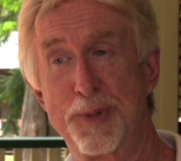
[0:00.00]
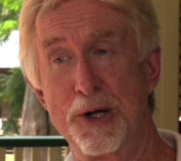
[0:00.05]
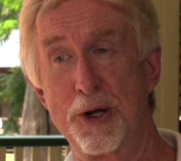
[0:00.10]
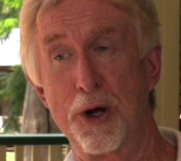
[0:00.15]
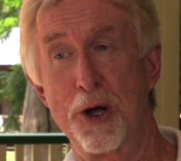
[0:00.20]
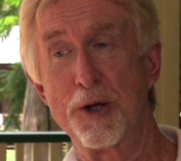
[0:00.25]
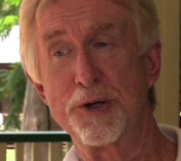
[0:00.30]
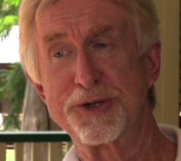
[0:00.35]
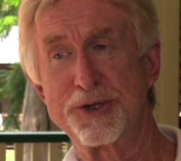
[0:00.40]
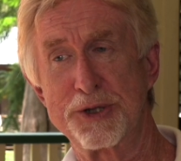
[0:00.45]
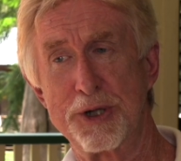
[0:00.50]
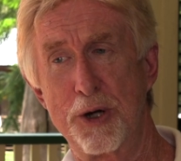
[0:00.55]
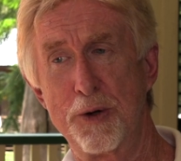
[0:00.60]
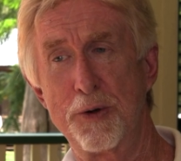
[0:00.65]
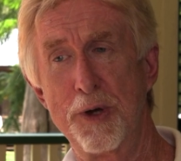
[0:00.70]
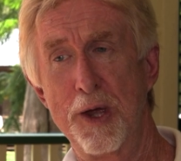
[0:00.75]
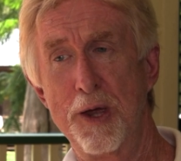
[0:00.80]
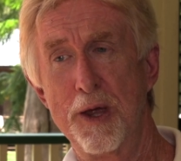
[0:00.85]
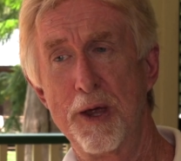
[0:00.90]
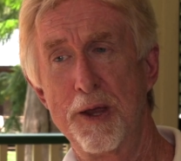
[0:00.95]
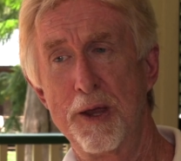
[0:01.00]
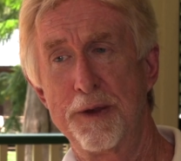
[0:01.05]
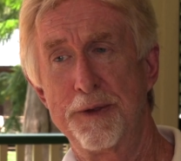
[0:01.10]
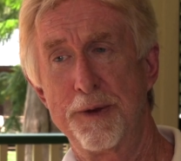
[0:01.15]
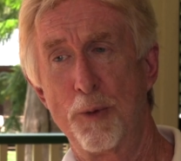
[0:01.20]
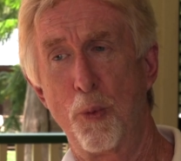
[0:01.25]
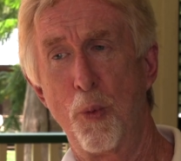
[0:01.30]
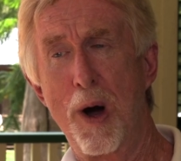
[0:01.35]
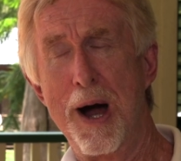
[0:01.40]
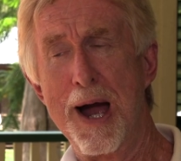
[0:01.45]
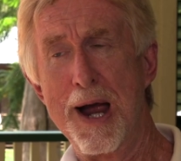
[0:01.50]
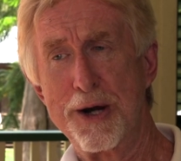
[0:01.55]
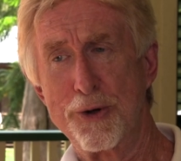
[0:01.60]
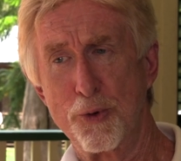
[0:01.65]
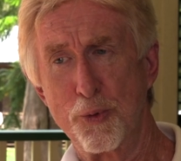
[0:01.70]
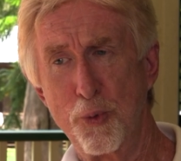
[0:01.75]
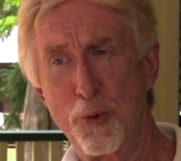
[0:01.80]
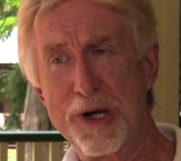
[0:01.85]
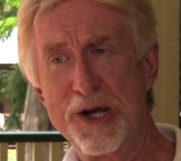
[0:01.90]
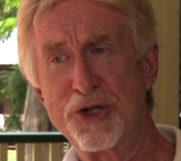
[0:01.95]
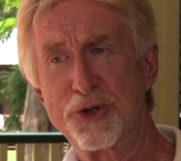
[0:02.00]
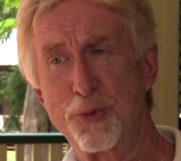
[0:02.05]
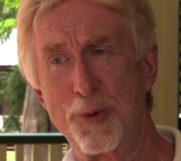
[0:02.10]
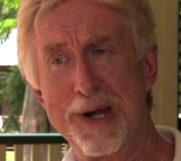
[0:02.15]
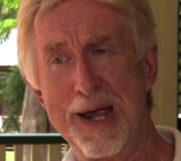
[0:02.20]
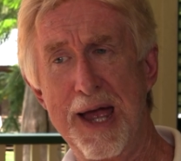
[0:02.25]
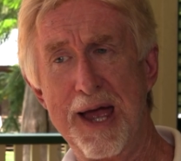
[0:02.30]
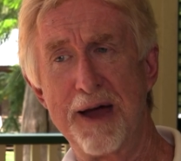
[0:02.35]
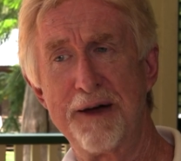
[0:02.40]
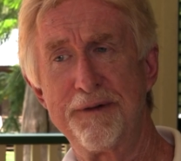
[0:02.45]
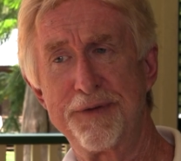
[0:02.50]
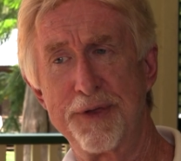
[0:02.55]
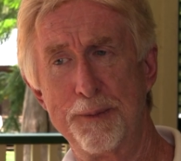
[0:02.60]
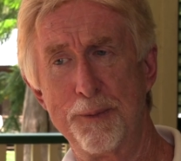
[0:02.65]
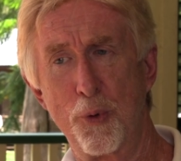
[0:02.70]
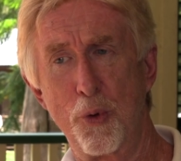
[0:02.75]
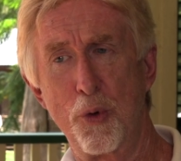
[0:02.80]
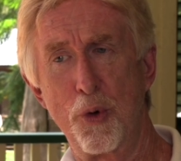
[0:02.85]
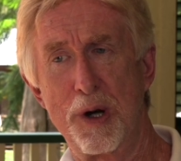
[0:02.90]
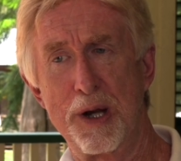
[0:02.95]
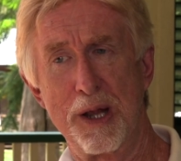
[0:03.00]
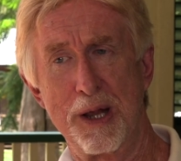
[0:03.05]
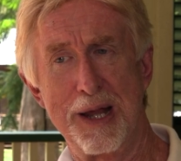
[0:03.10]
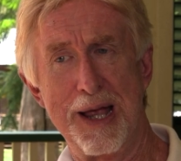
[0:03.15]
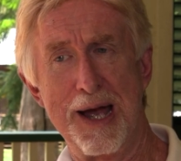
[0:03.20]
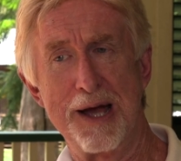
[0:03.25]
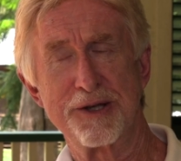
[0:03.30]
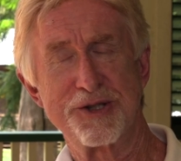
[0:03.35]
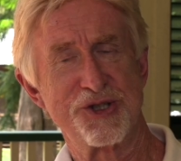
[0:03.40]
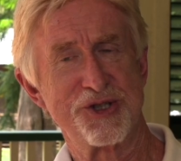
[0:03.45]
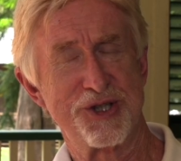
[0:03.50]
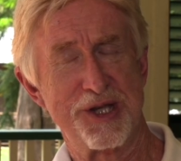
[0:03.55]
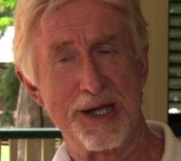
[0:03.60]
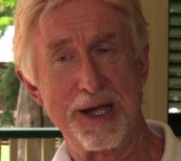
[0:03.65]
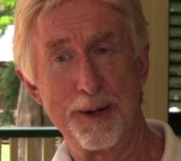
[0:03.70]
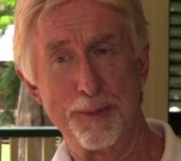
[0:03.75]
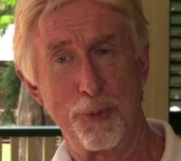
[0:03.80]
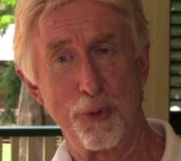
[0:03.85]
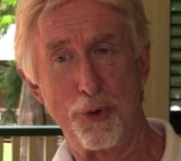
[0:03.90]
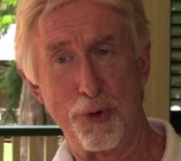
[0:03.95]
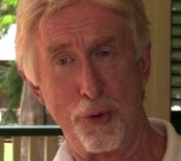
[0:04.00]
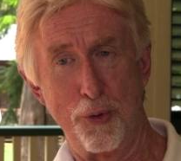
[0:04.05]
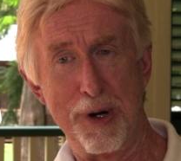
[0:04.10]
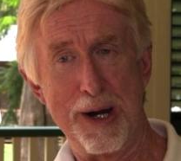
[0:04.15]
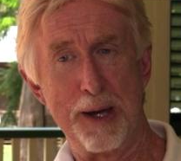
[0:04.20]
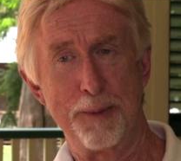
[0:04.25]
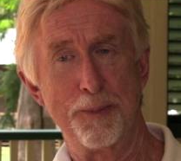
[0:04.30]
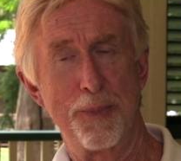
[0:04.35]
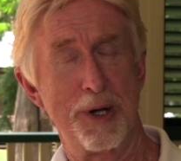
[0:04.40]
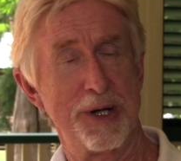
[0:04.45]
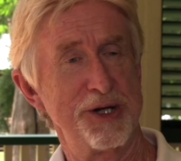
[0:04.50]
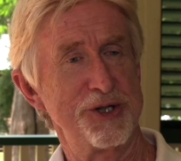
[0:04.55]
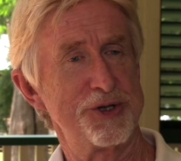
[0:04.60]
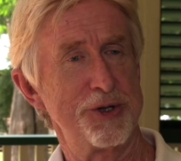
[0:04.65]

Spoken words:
But also, the wider reach we have, the more it allows us to get more grant money.